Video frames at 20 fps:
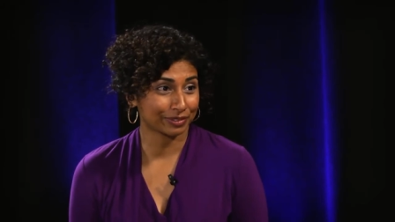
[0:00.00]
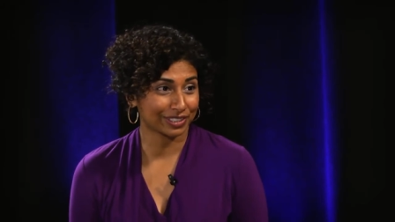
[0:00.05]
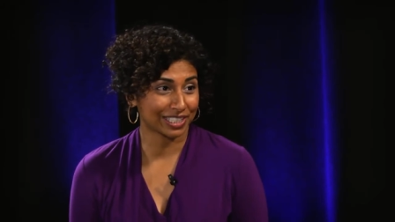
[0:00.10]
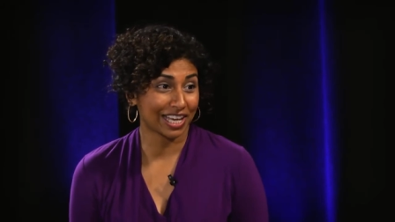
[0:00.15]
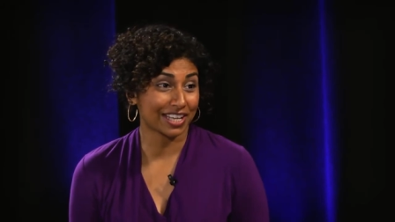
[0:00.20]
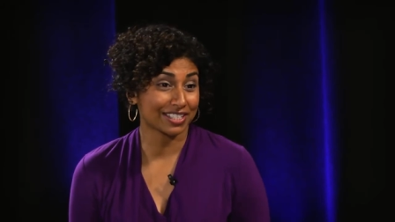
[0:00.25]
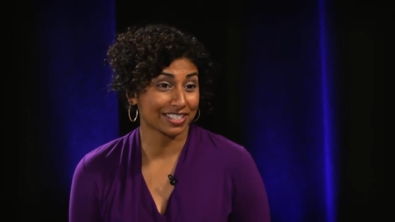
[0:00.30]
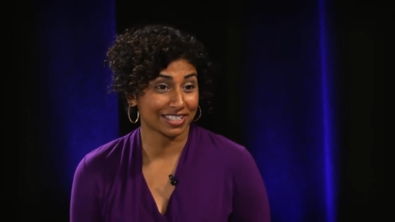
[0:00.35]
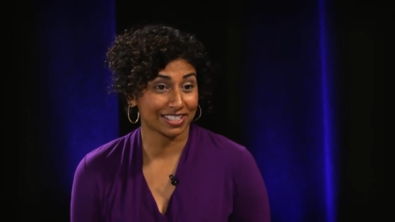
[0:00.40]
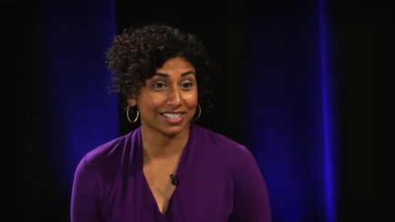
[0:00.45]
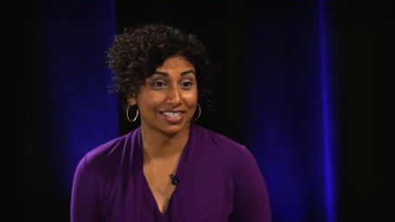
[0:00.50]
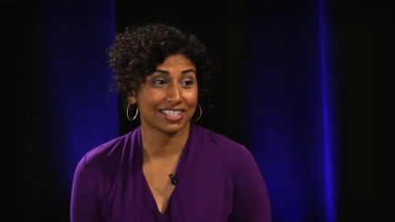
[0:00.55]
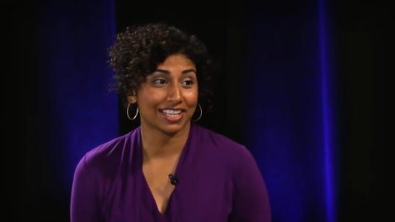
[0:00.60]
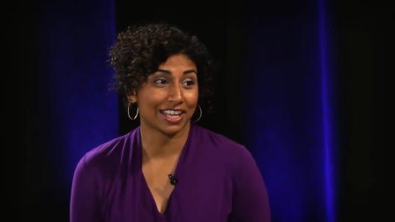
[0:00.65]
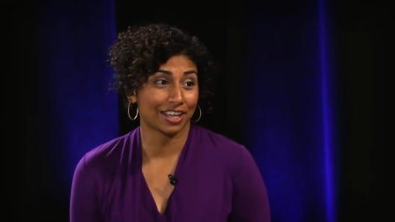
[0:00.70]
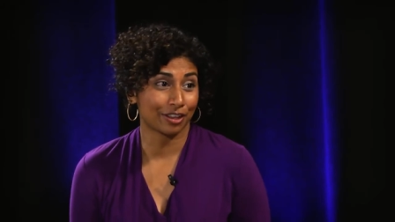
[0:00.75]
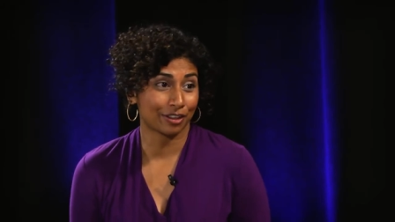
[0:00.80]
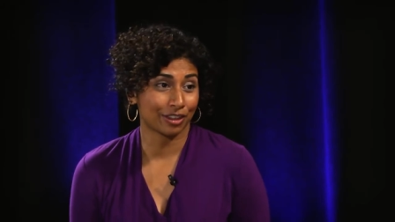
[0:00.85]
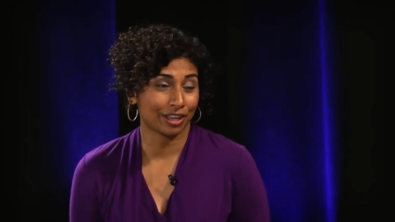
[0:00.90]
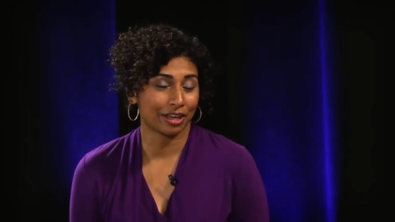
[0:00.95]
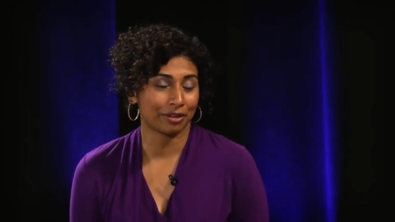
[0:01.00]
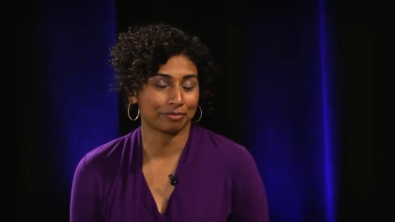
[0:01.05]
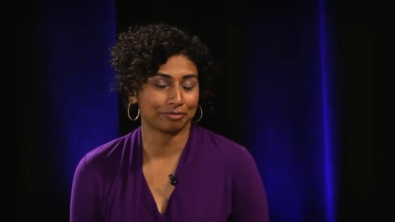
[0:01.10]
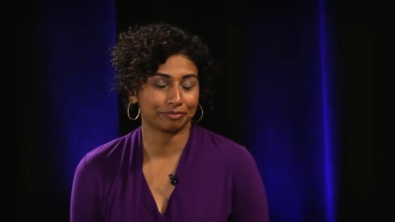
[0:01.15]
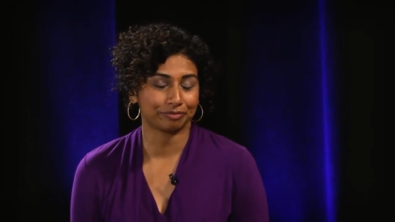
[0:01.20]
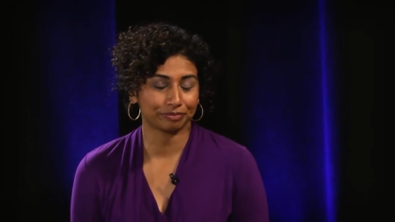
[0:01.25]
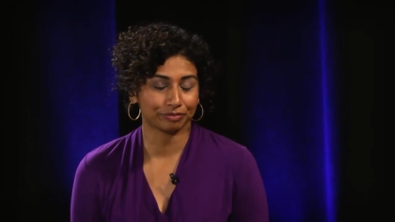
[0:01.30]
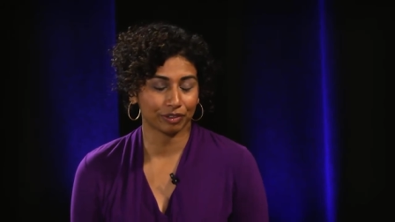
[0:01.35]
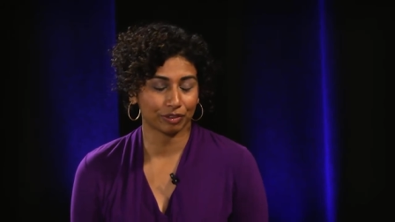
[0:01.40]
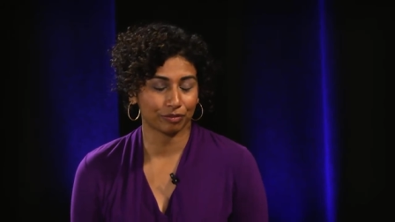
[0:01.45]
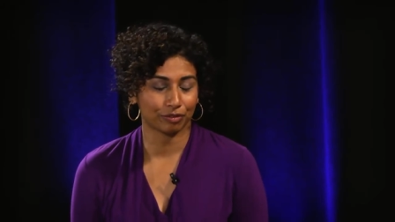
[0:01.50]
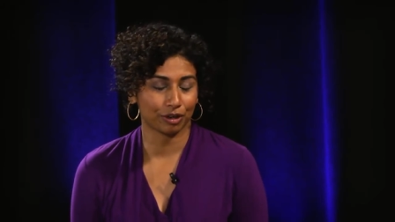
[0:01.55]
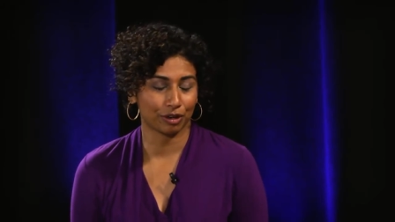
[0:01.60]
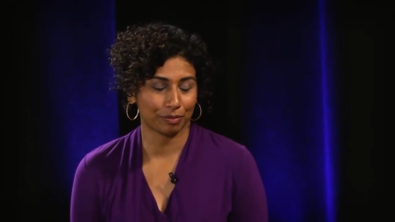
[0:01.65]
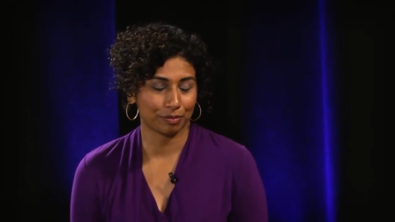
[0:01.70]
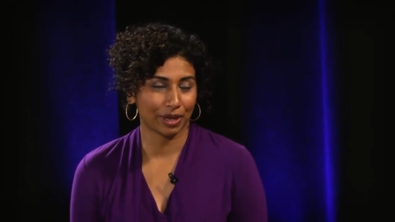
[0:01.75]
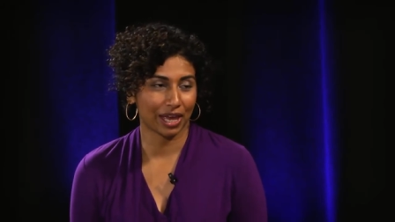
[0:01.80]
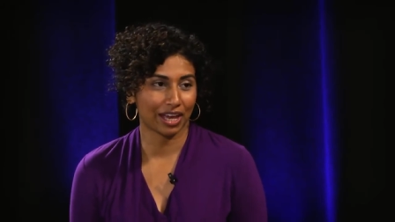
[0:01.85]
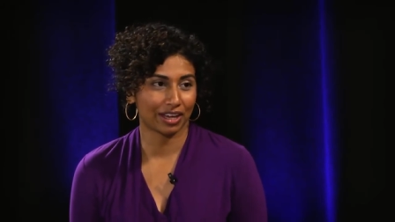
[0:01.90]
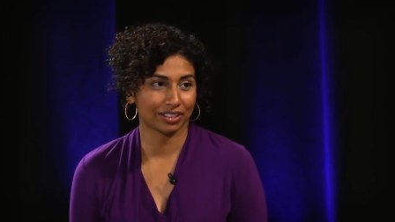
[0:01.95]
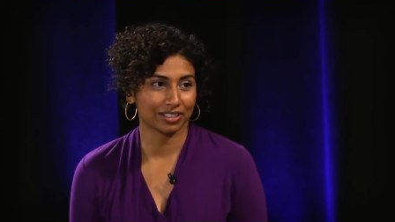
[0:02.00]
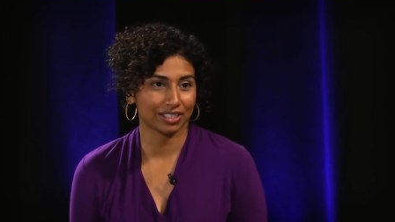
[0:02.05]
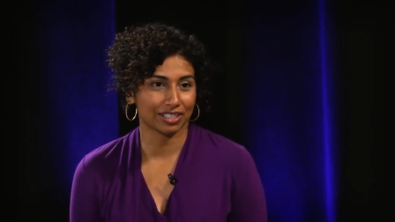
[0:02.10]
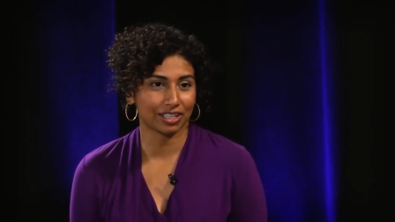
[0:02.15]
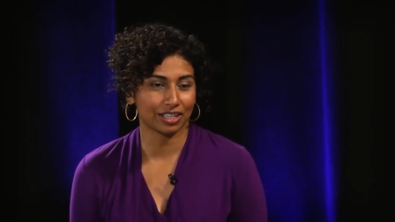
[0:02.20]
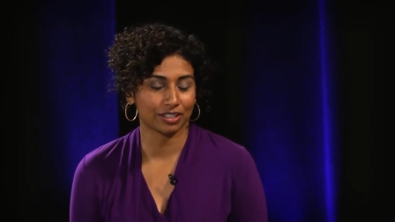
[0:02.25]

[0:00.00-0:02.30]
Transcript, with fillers: test and scale them for impact.